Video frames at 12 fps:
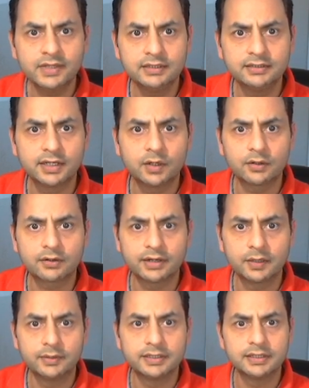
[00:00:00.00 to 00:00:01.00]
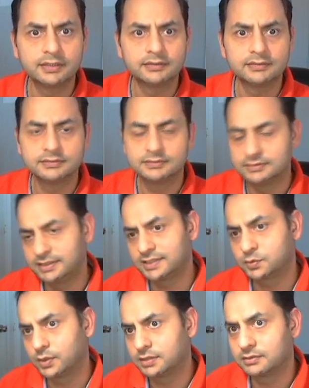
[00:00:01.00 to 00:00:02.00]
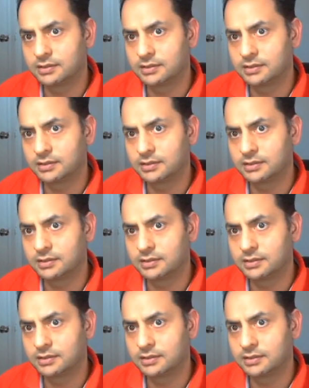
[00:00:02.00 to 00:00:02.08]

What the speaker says: They are not regulated. That's what